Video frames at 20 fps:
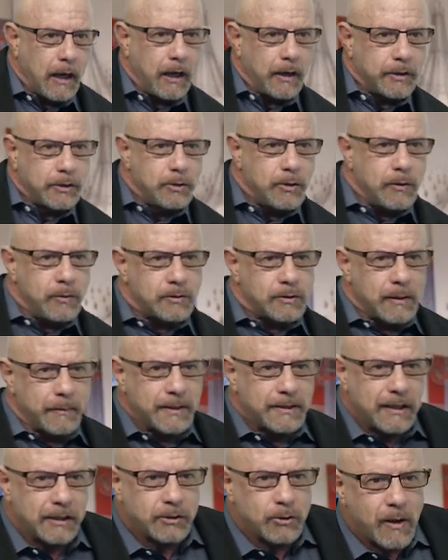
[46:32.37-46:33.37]

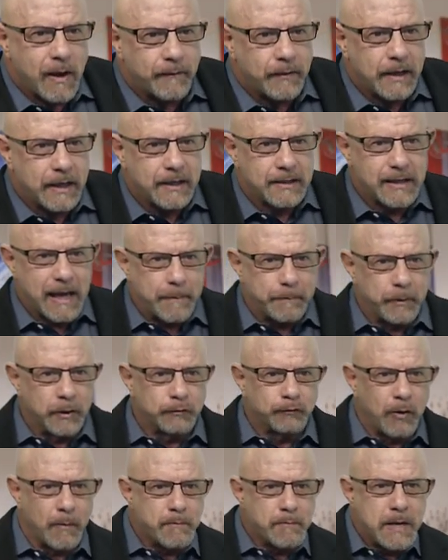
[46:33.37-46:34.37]
Somebody says, do you have
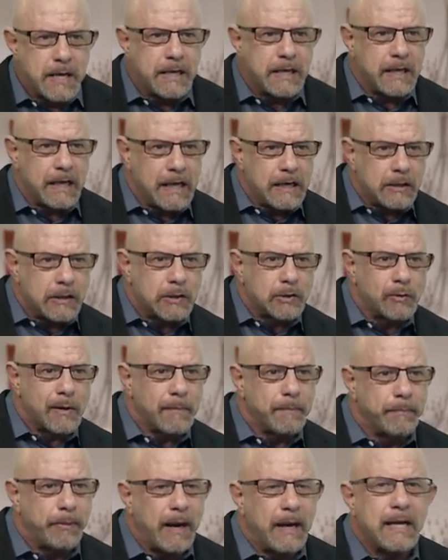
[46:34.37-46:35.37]
examples from media
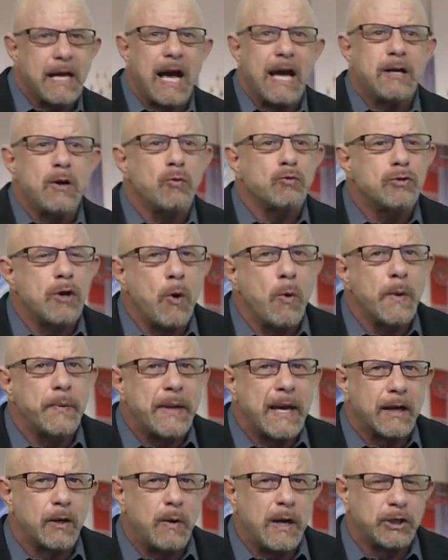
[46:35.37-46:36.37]
industry? Pratty, I don't know
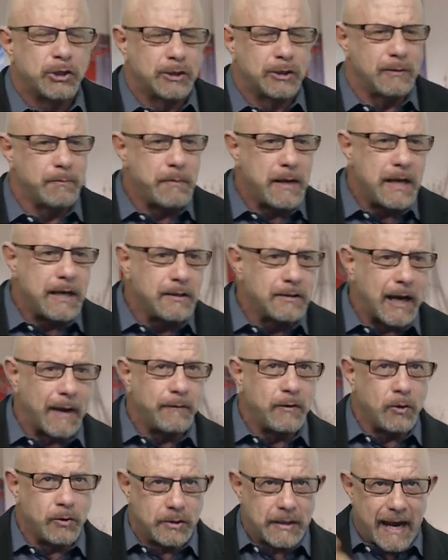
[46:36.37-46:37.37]
what that question means.
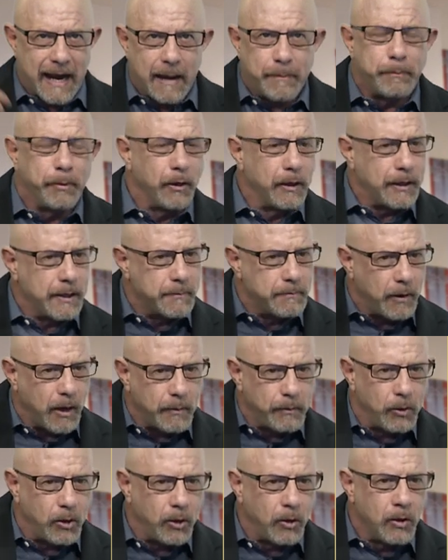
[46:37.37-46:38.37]
I've used Apple and
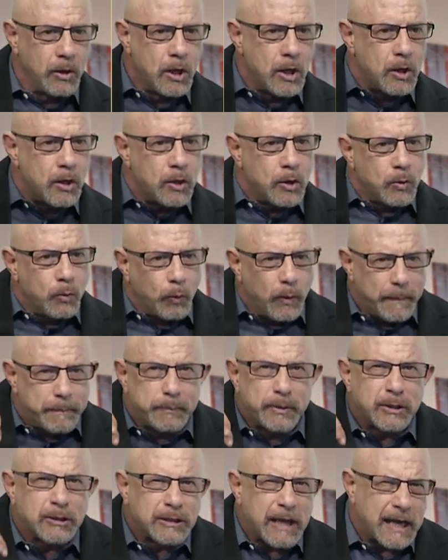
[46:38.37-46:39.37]
Marlboro.
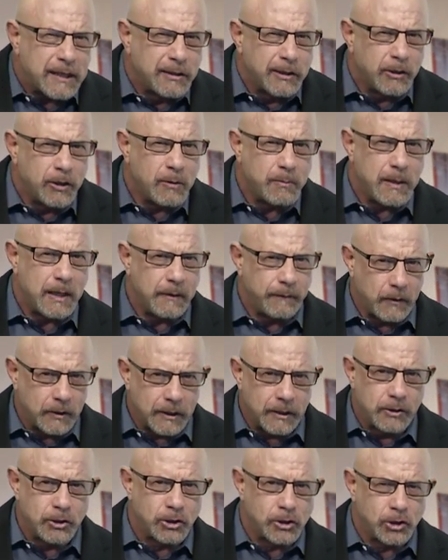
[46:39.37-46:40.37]
What precisely do you mean? If
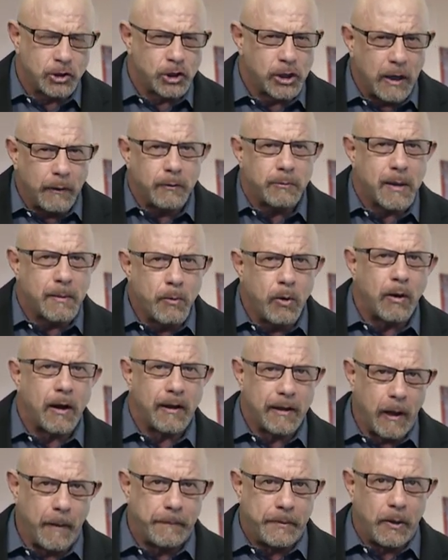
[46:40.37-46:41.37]
you can share with me
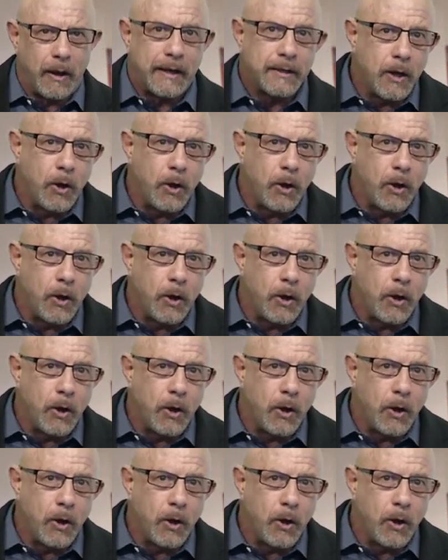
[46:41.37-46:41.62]
more, I'll help you.